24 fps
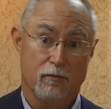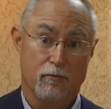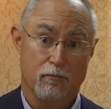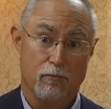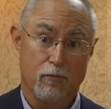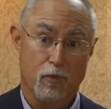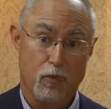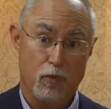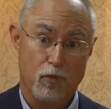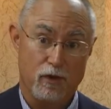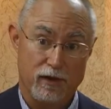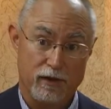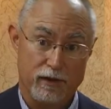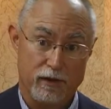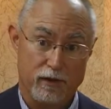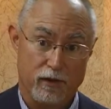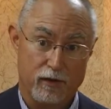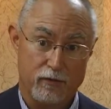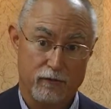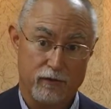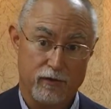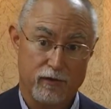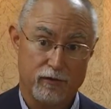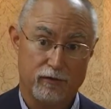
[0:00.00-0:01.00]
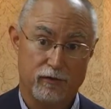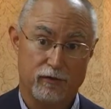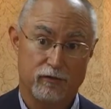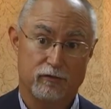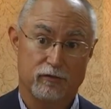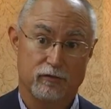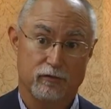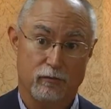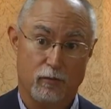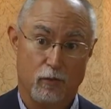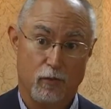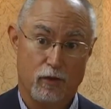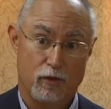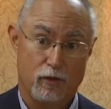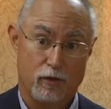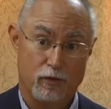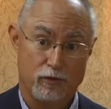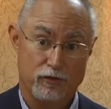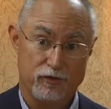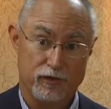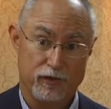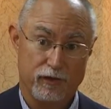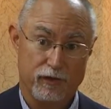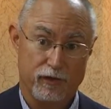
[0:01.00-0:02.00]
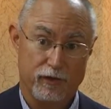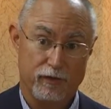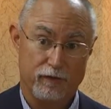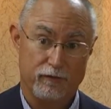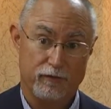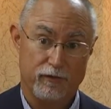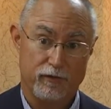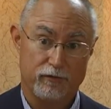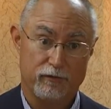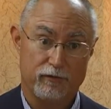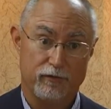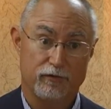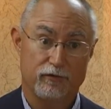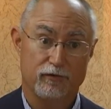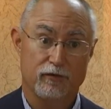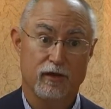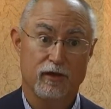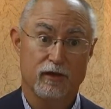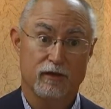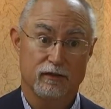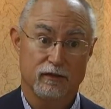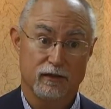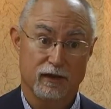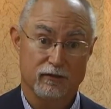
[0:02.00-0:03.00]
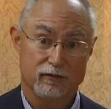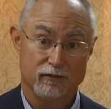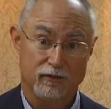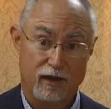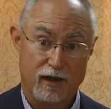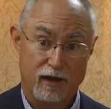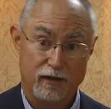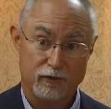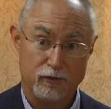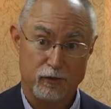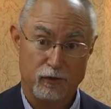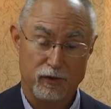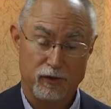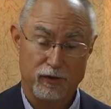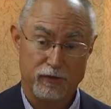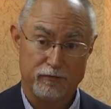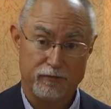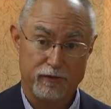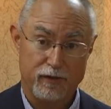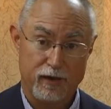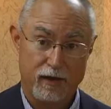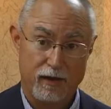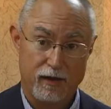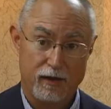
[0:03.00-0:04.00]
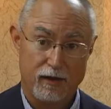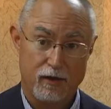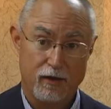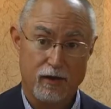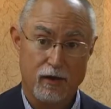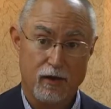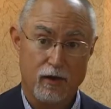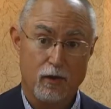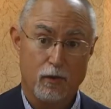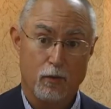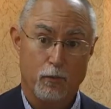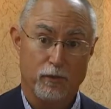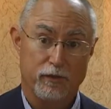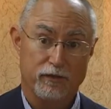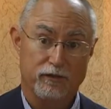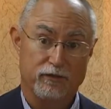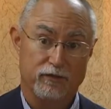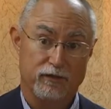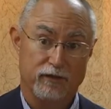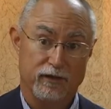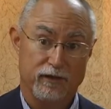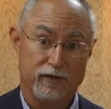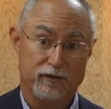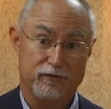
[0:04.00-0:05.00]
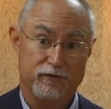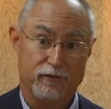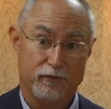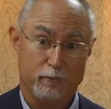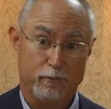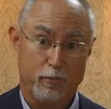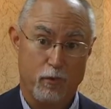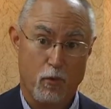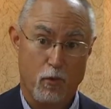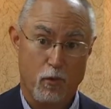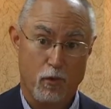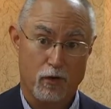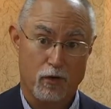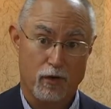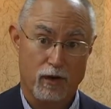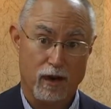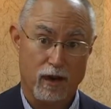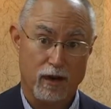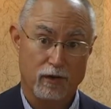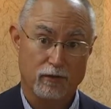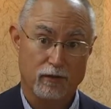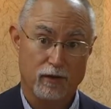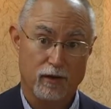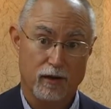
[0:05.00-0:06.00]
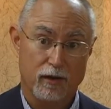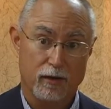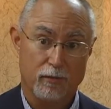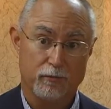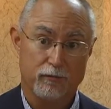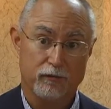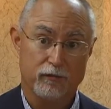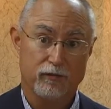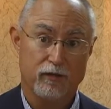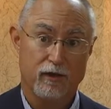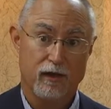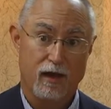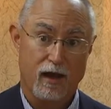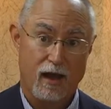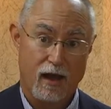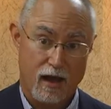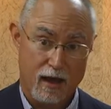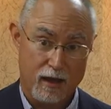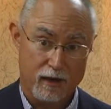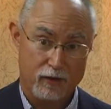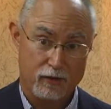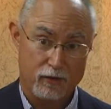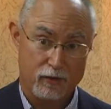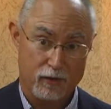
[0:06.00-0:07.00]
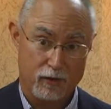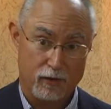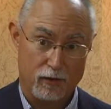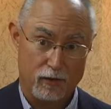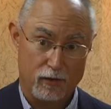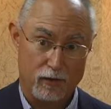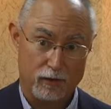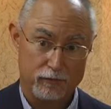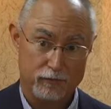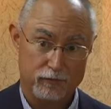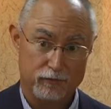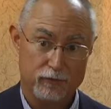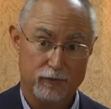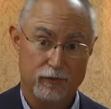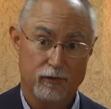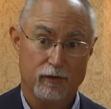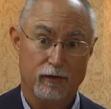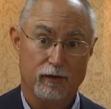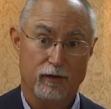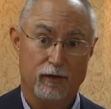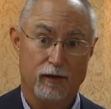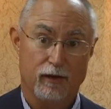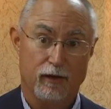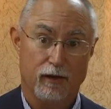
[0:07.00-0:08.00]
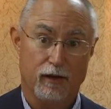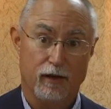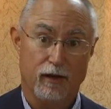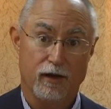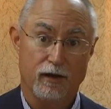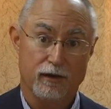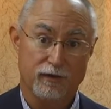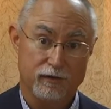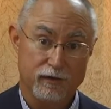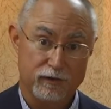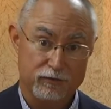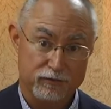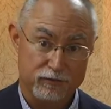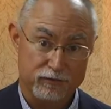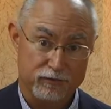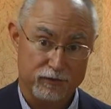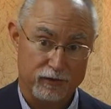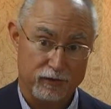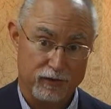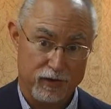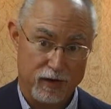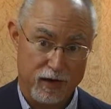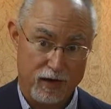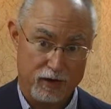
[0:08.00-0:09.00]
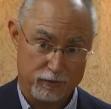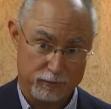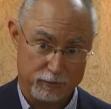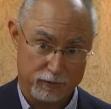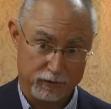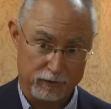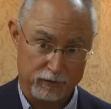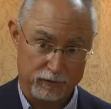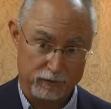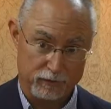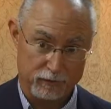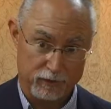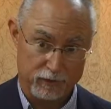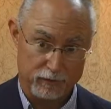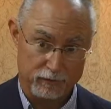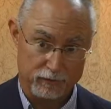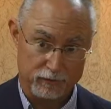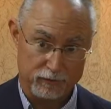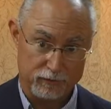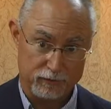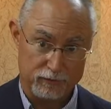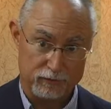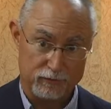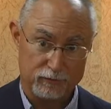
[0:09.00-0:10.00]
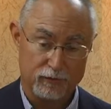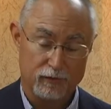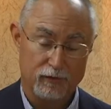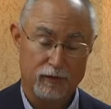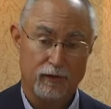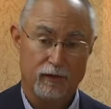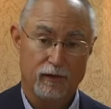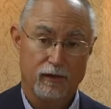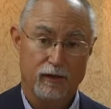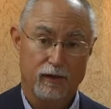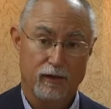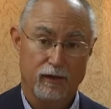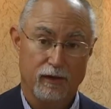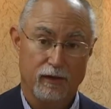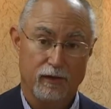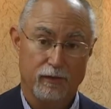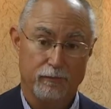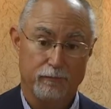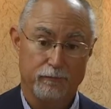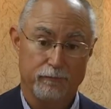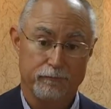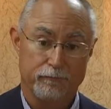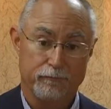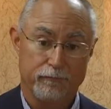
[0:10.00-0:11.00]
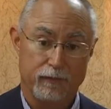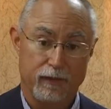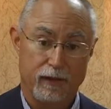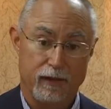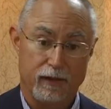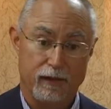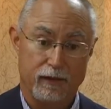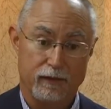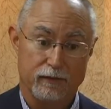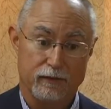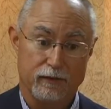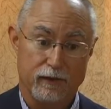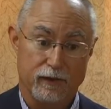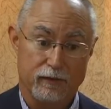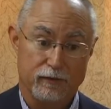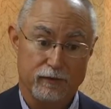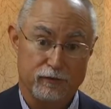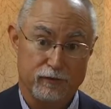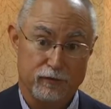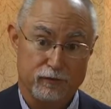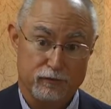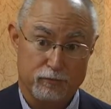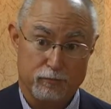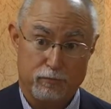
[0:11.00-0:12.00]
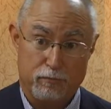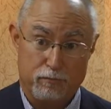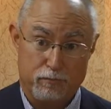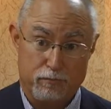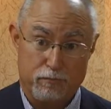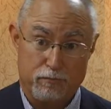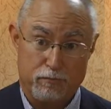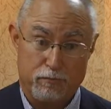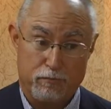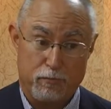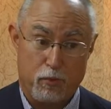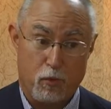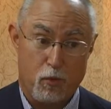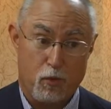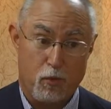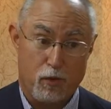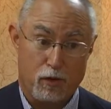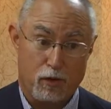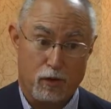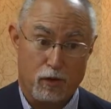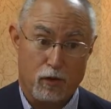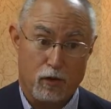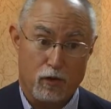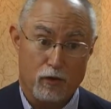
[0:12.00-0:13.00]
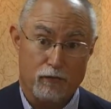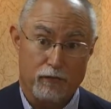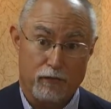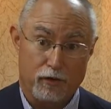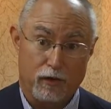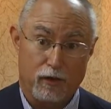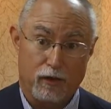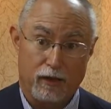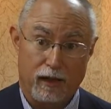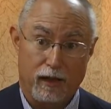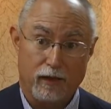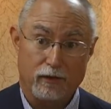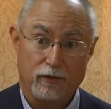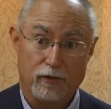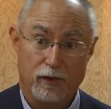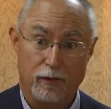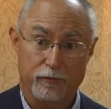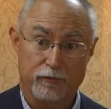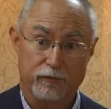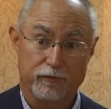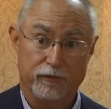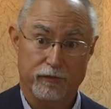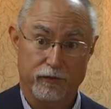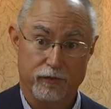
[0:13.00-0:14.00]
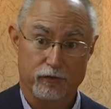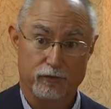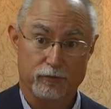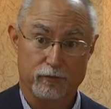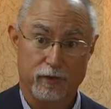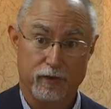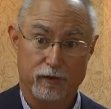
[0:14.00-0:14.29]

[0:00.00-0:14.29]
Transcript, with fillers: more ER visits, more urgent care visits, less continuity of care, which leads to poorer outcomes, higher costs, uh, unnecessary hospitalizations, um, and uh, just poor overall outcomes for those